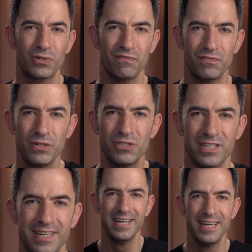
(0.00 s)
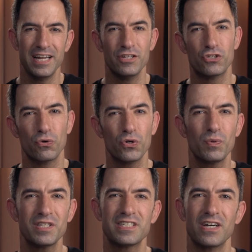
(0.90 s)
confusing and you don't know
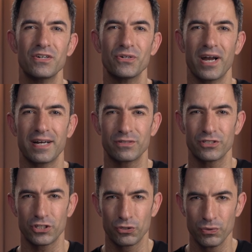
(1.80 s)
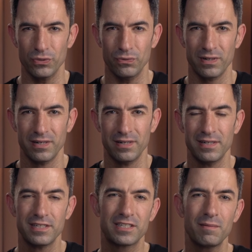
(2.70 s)
what to tell your actors and crew?
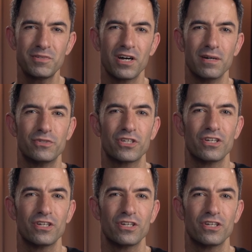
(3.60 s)
Sometimes